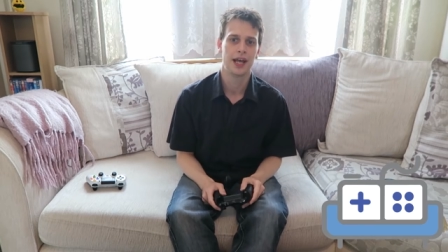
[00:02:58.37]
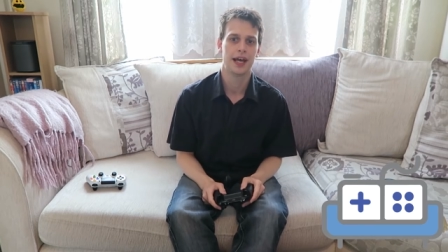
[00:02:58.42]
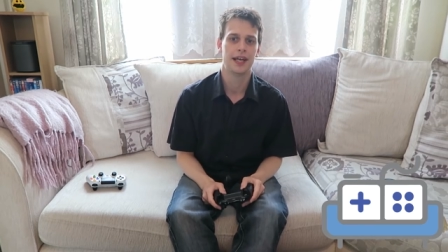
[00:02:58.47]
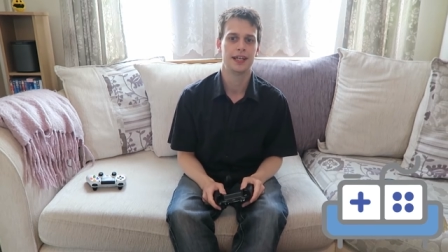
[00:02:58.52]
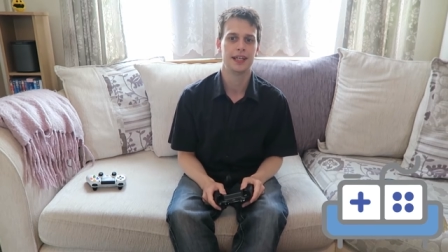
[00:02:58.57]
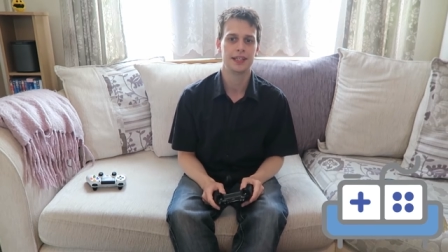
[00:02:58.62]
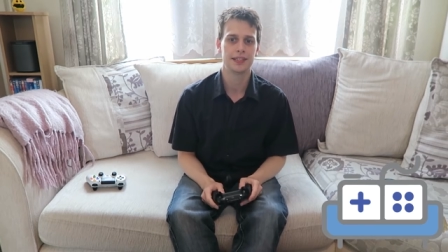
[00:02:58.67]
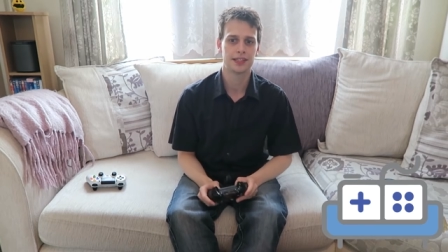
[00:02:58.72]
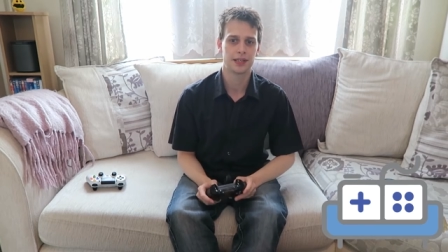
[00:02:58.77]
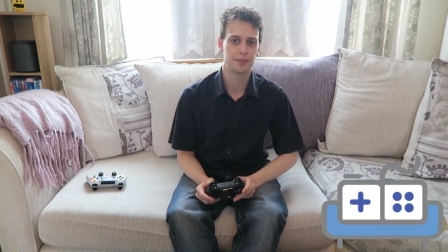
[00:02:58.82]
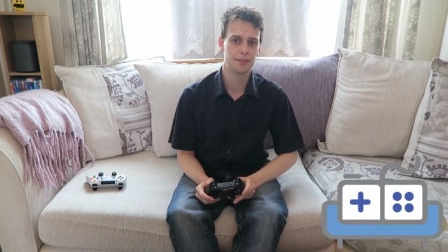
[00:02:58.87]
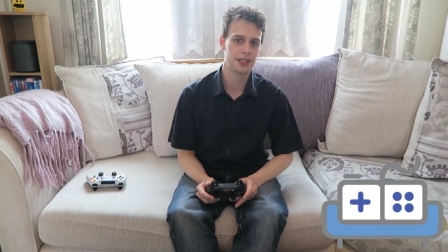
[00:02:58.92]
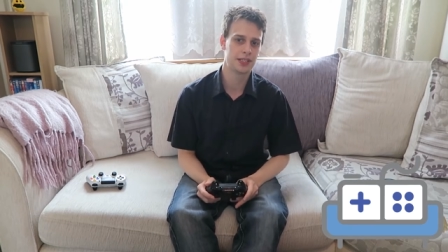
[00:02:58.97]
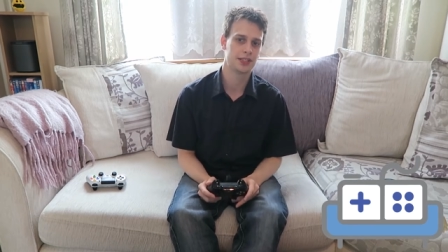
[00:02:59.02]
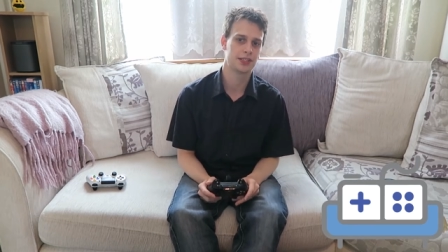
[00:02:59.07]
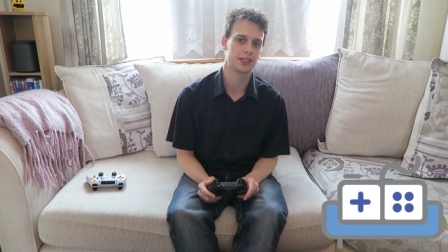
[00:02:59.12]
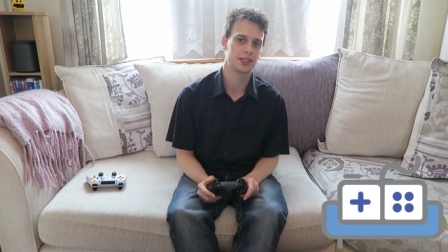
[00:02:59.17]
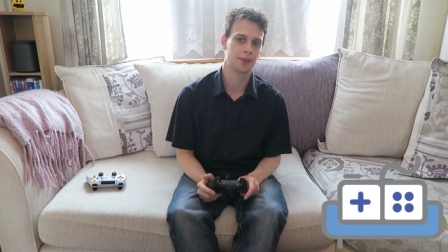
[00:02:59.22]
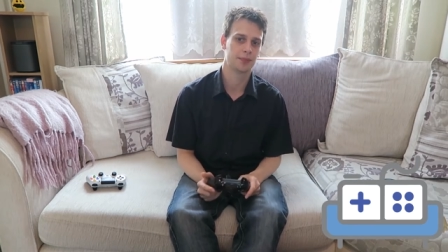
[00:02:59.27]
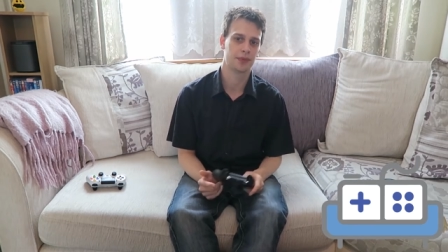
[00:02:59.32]
unless I'm
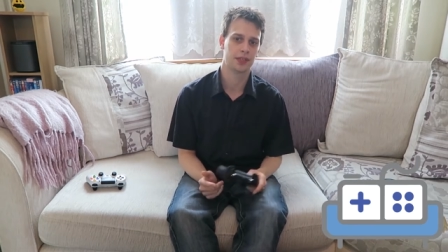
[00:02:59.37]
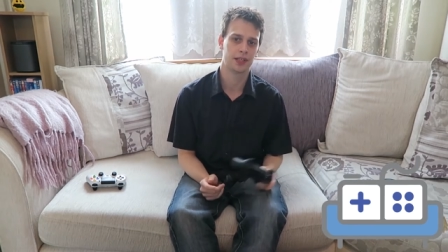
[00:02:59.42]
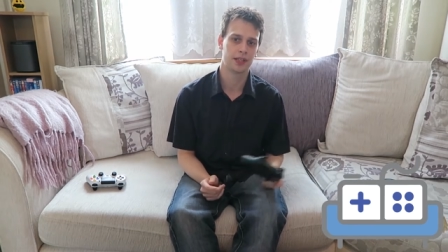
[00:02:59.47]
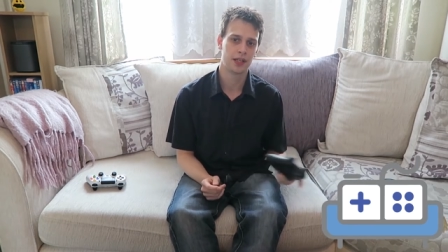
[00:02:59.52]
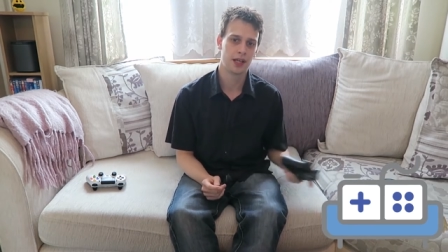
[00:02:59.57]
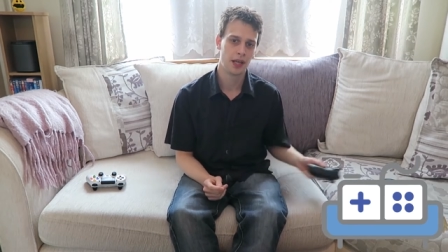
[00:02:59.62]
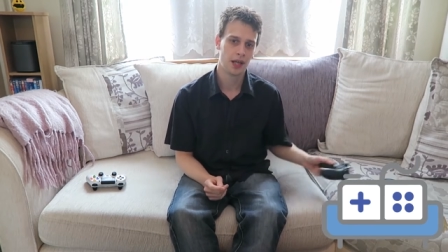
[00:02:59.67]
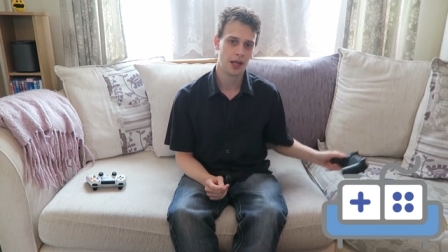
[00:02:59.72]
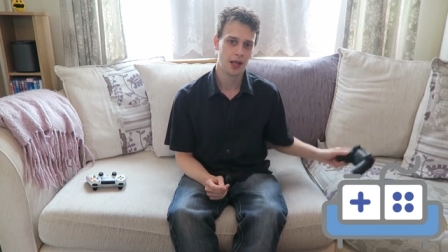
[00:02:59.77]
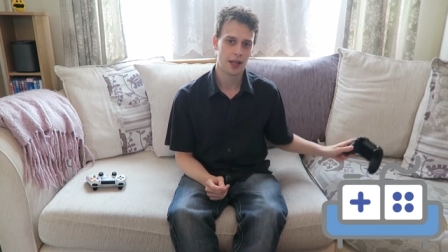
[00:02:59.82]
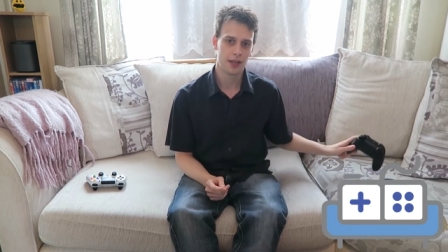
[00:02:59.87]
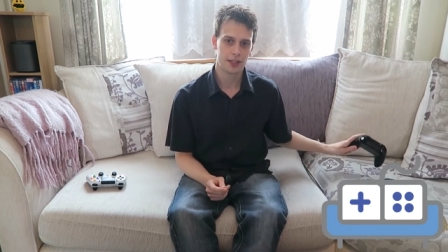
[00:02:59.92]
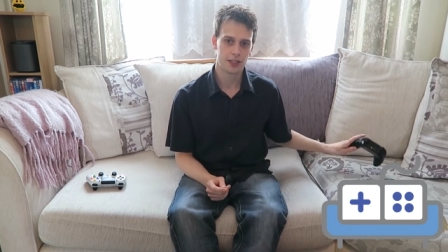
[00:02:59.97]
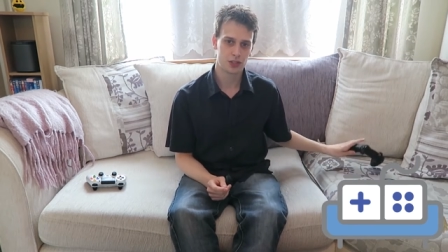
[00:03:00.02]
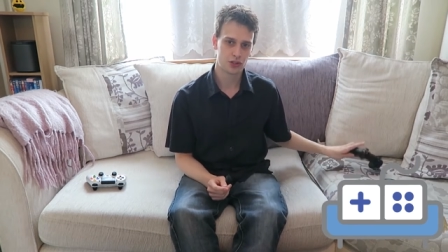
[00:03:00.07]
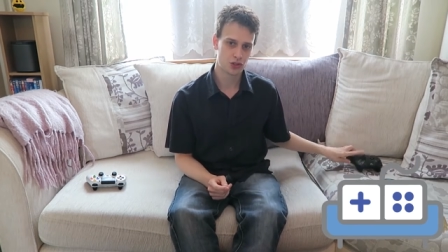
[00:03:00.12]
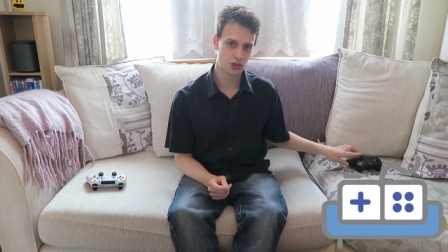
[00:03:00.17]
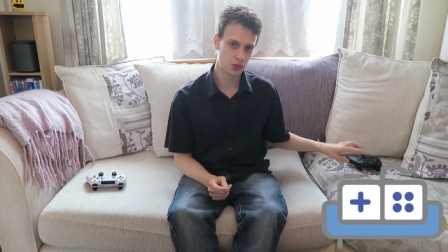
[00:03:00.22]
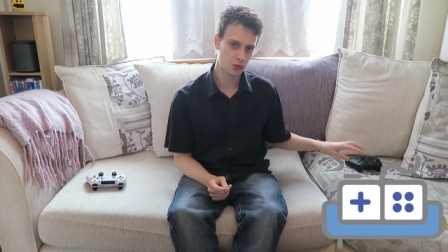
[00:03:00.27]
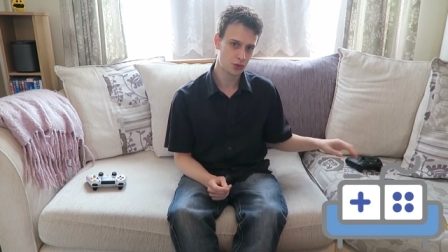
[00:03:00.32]
missing something.
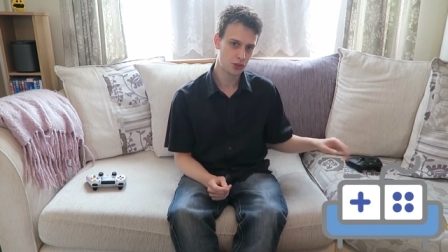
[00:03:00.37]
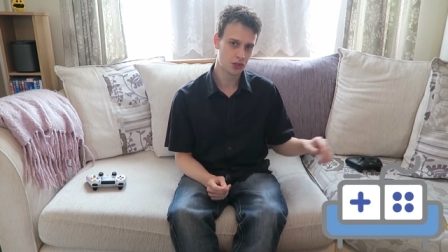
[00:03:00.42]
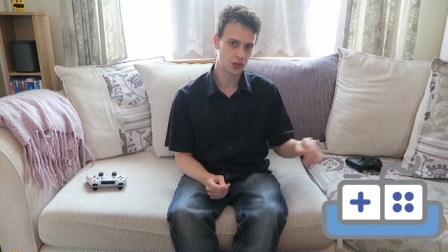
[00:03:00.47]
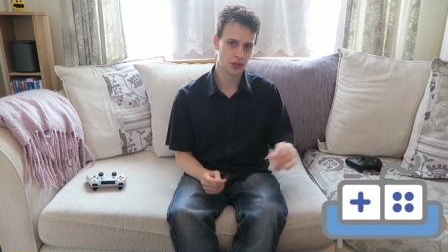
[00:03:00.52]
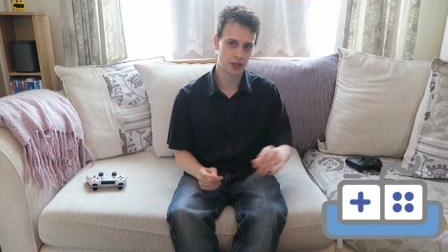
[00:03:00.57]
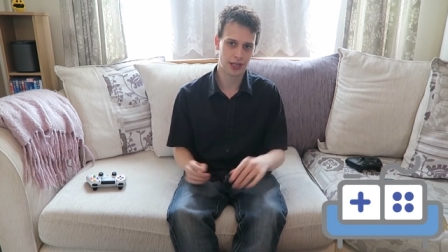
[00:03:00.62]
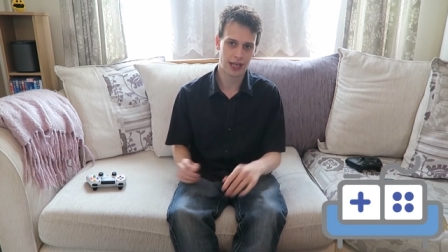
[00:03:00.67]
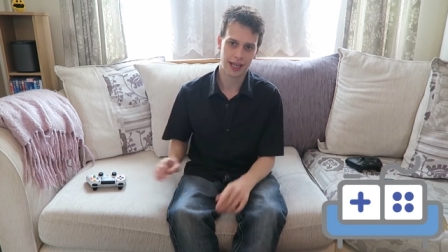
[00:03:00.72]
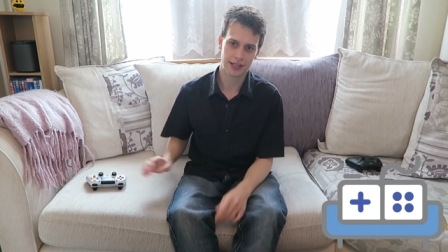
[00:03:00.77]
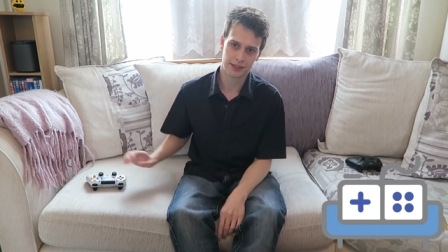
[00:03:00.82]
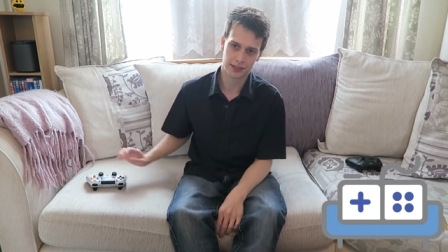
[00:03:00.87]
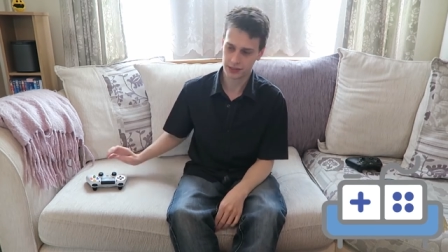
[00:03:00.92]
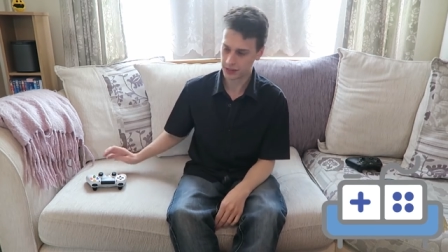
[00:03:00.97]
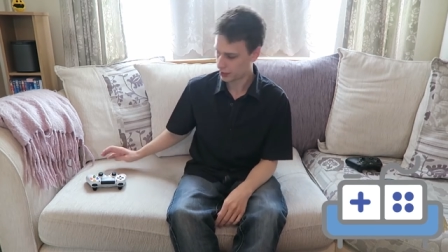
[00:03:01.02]
The DualShock has a